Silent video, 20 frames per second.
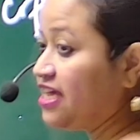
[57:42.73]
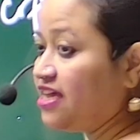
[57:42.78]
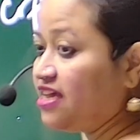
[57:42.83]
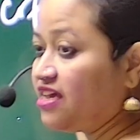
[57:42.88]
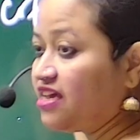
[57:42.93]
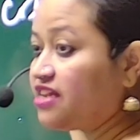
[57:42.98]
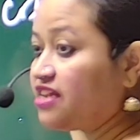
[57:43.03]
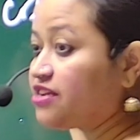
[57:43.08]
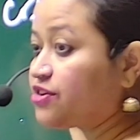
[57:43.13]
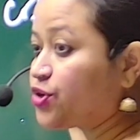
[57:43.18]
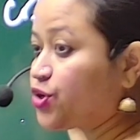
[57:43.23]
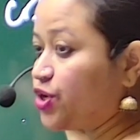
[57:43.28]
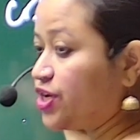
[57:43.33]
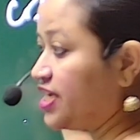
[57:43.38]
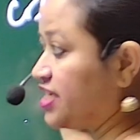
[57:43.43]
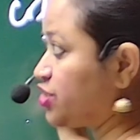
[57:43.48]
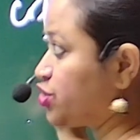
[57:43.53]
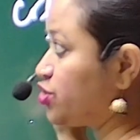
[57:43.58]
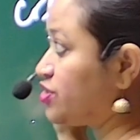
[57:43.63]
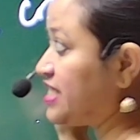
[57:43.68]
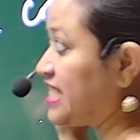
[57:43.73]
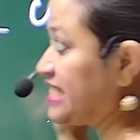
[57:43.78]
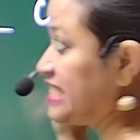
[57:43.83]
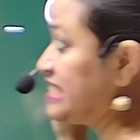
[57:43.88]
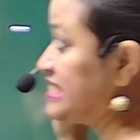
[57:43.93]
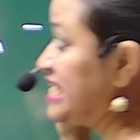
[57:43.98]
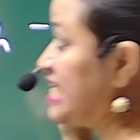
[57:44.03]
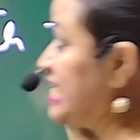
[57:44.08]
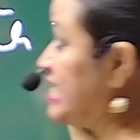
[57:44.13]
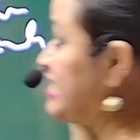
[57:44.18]
increase. So that
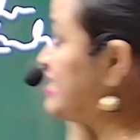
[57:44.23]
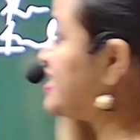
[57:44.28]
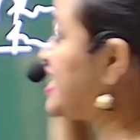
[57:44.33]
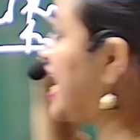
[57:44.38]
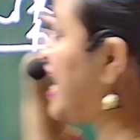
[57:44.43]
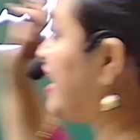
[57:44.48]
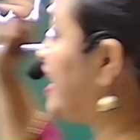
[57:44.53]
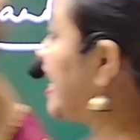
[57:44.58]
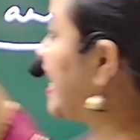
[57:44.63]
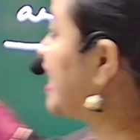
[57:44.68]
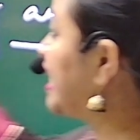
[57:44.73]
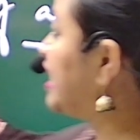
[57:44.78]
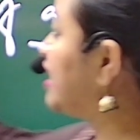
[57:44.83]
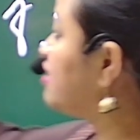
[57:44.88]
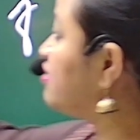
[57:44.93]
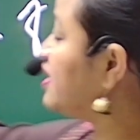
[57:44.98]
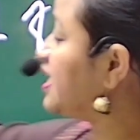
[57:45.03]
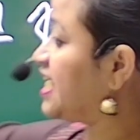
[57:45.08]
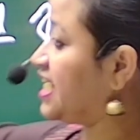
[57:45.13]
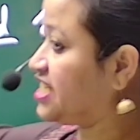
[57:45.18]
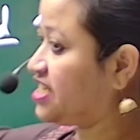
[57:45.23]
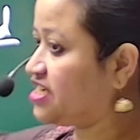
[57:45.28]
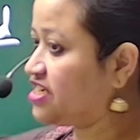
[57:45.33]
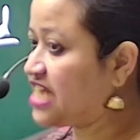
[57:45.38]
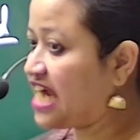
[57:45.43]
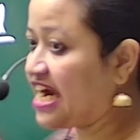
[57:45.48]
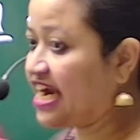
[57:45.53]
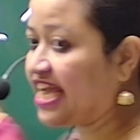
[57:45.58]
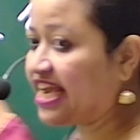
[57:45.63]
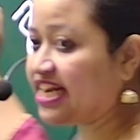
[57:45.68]
is directly related.
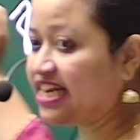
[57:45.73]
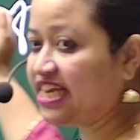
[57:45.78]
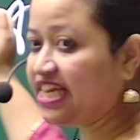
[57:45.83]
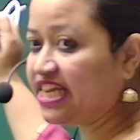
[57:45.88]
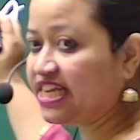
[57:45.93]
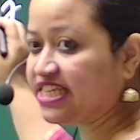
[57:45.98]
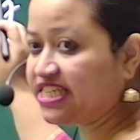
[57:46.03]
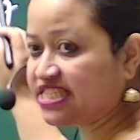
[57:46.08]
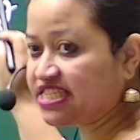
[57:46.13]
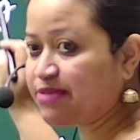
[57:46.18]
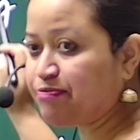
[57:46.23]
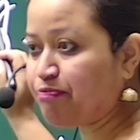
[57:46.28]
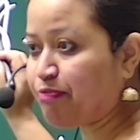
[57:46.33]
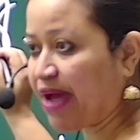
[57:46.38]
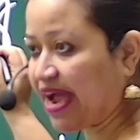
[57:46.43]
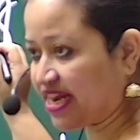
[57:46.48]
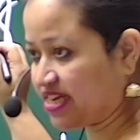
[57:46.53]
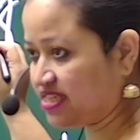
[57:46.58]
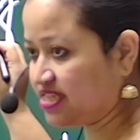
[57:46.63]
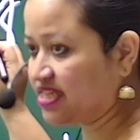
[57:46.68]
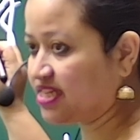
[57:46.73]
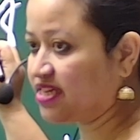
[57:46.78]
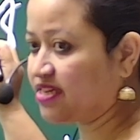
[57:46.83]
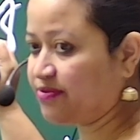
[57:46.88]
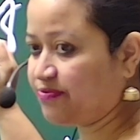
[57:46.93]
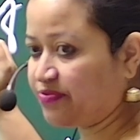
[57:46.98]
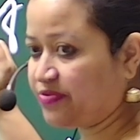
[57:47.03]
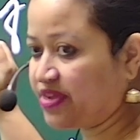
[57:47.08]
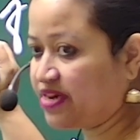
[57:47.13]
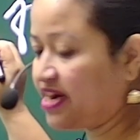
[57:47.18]
Directly it is impacting,
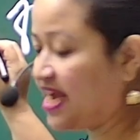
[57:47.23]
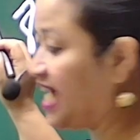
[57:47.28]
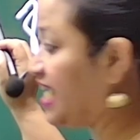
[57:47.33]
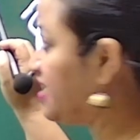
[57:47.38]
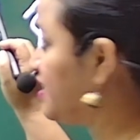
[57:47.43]
right?